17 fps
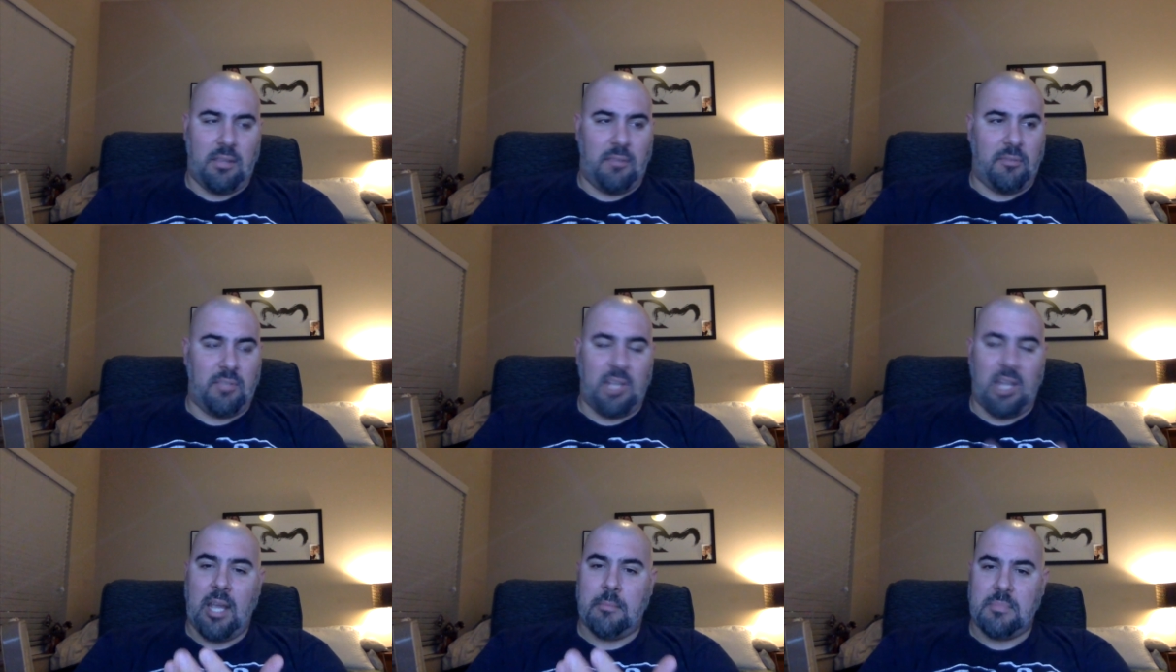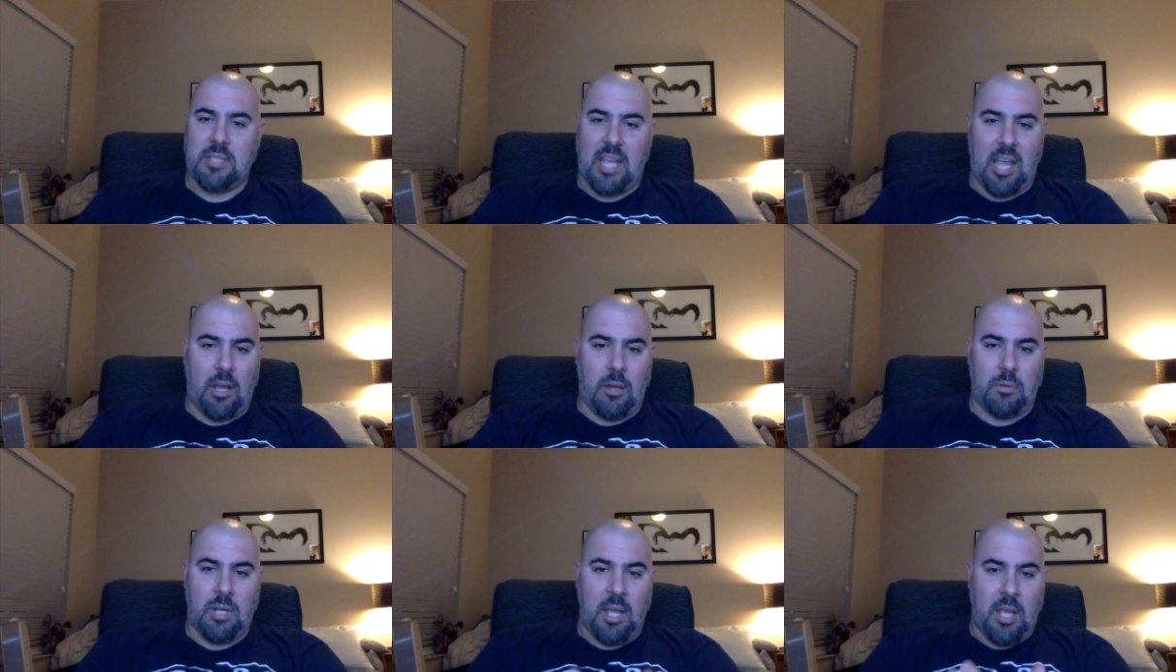the damn
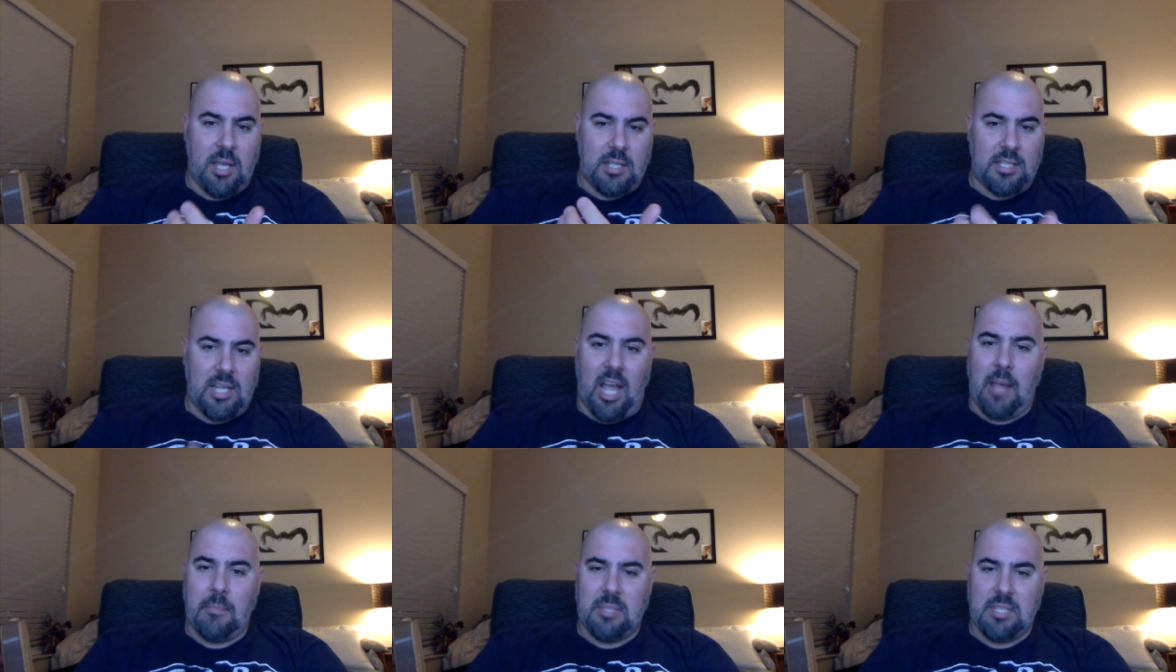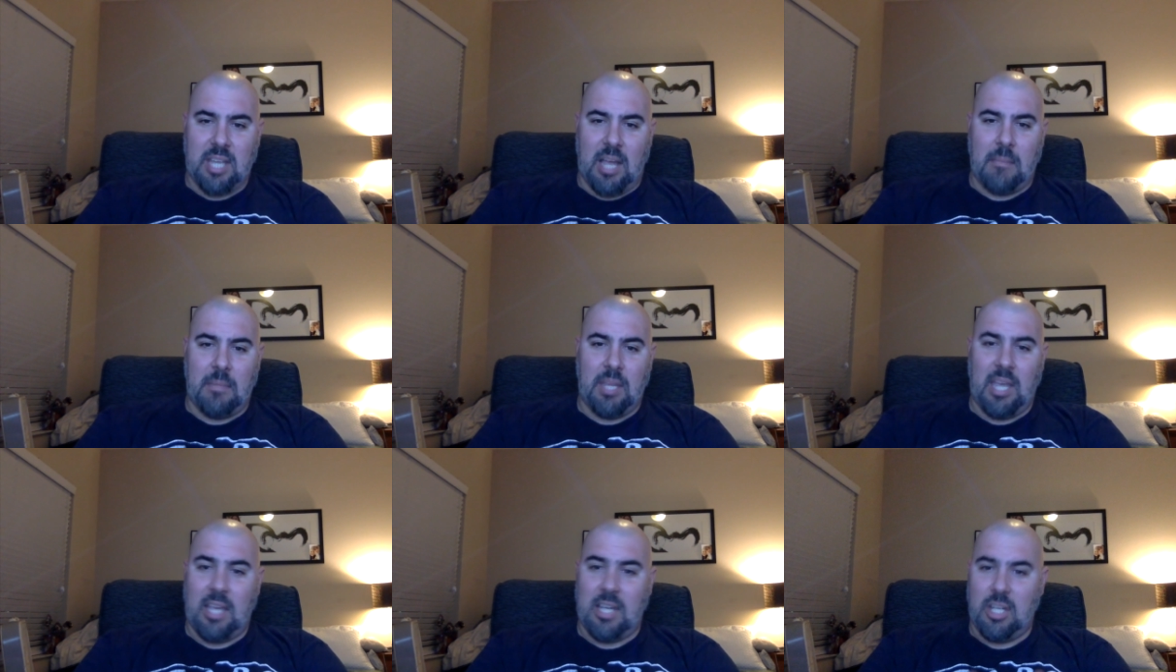town time and
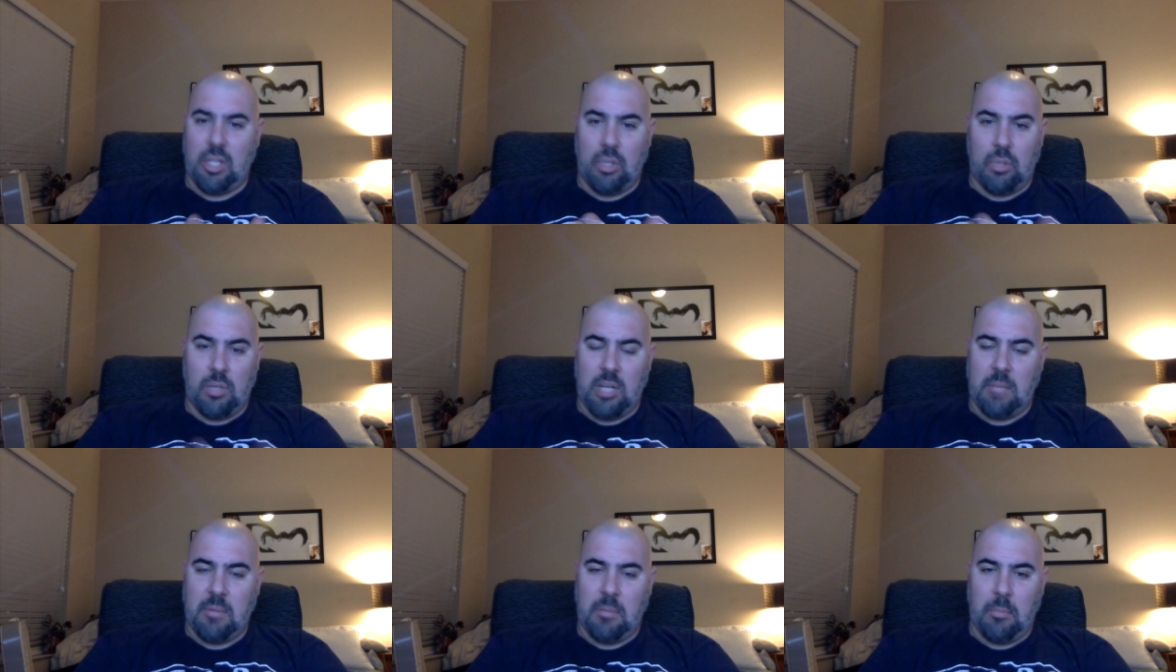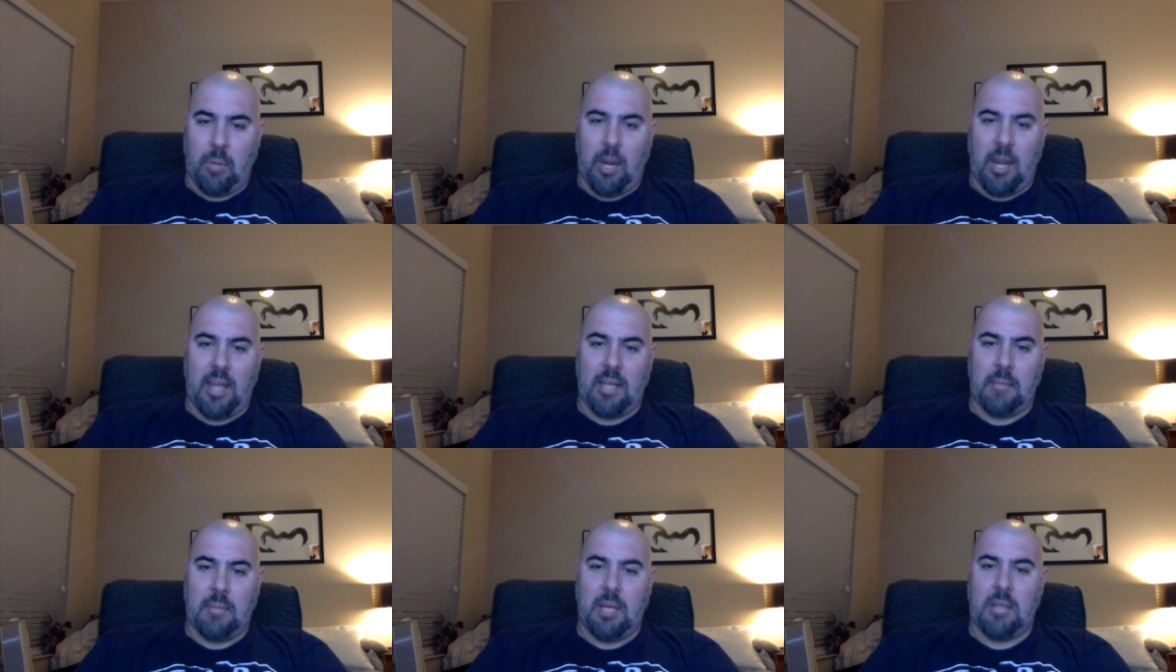time again, and you don't hear me
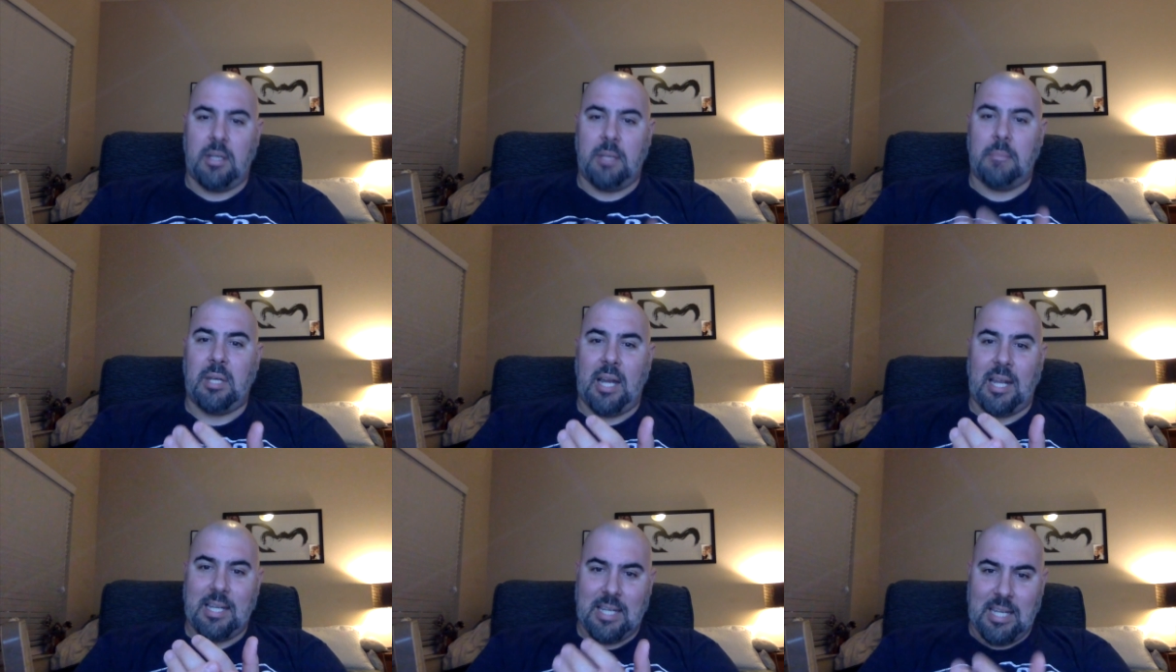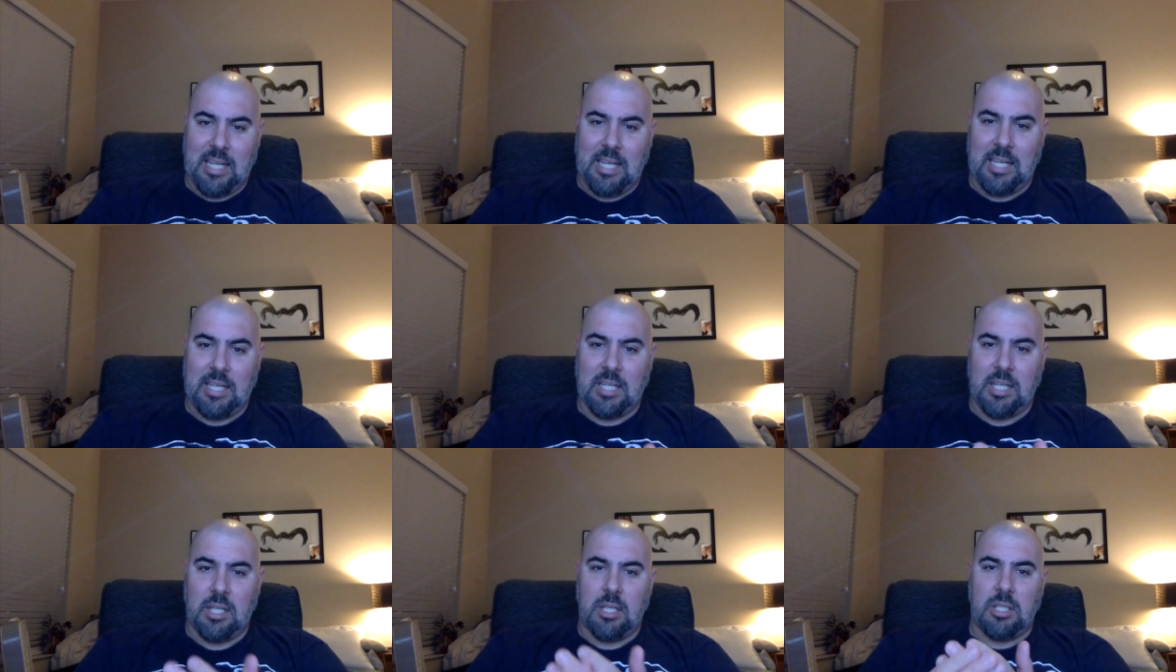bragging about it, but I
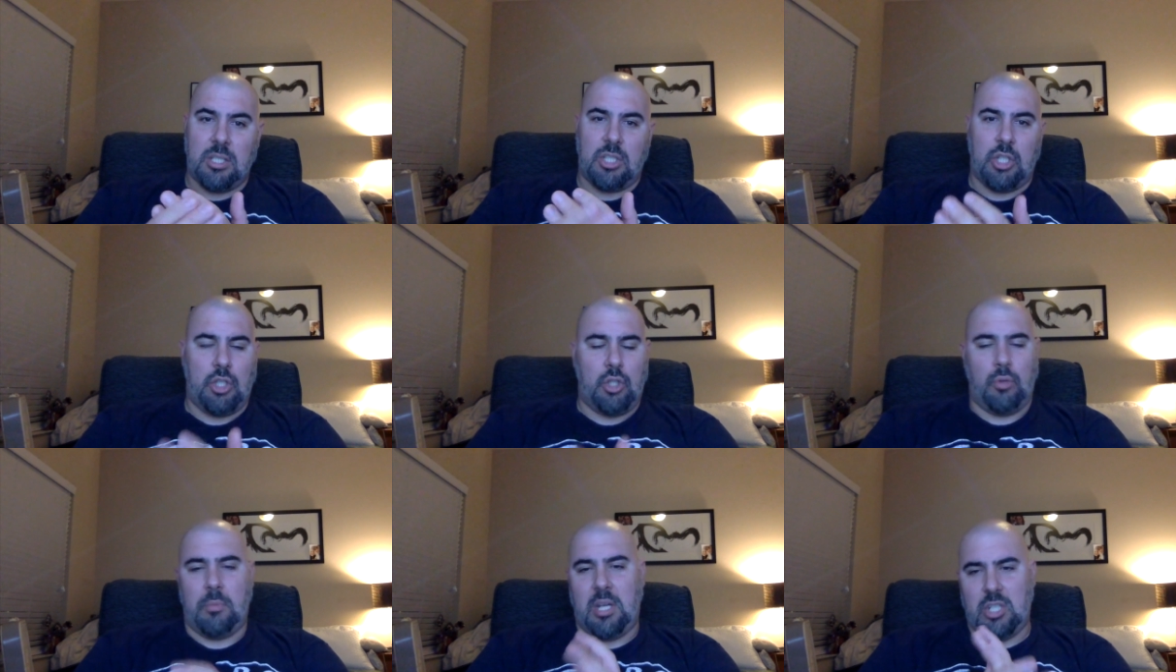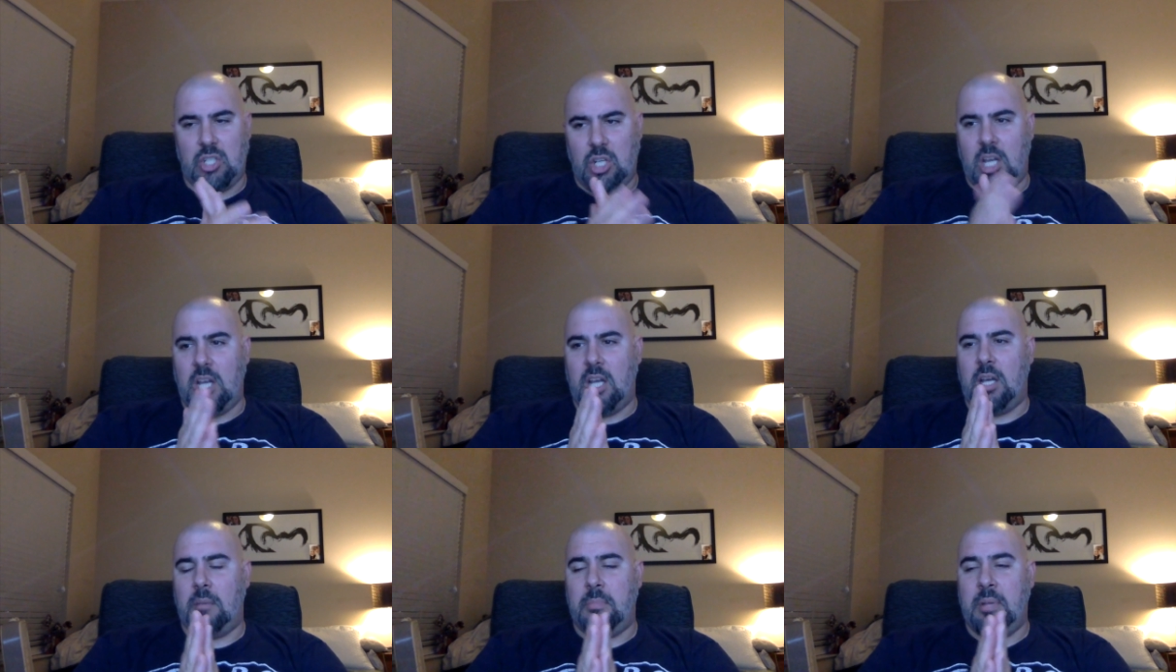need to do my
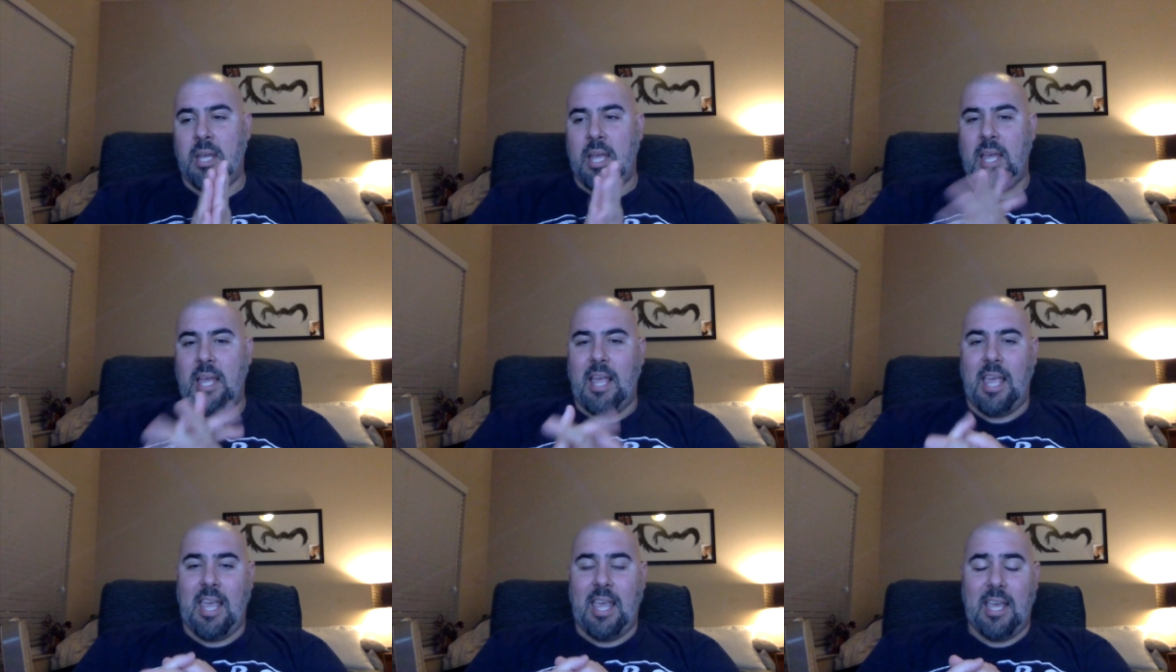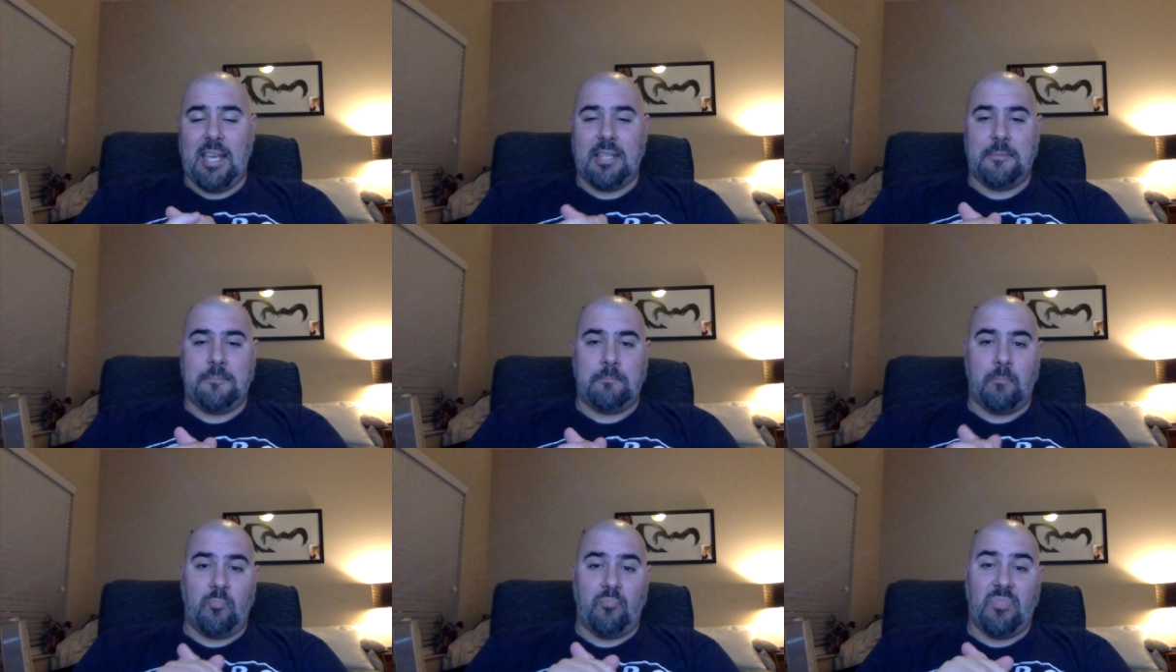job.
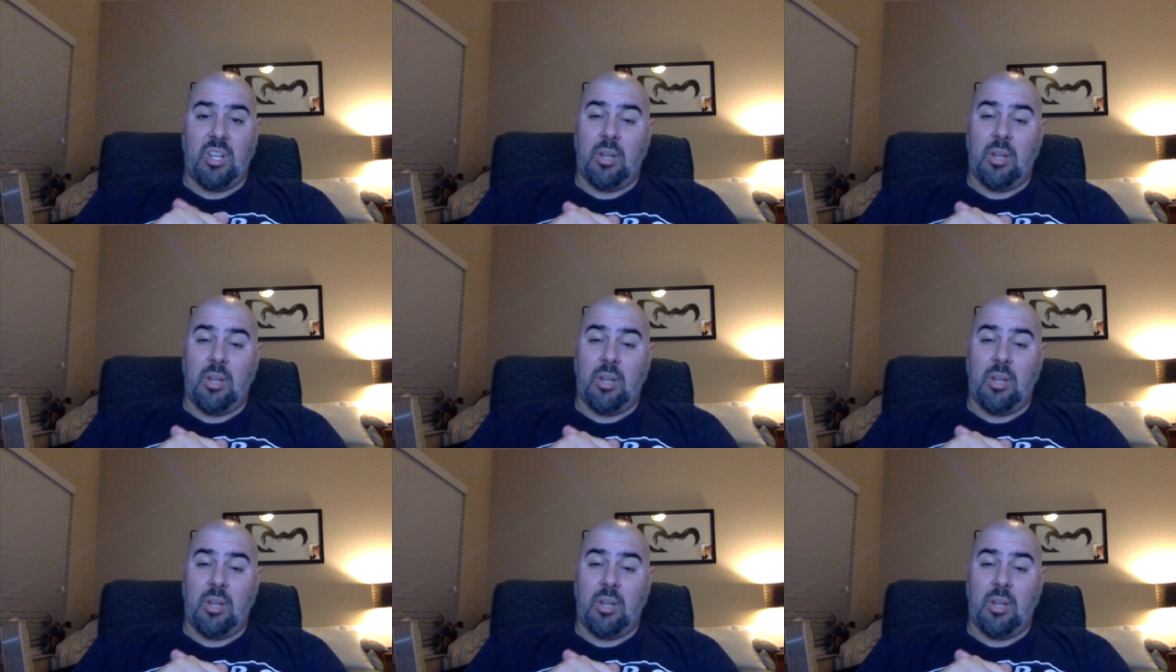And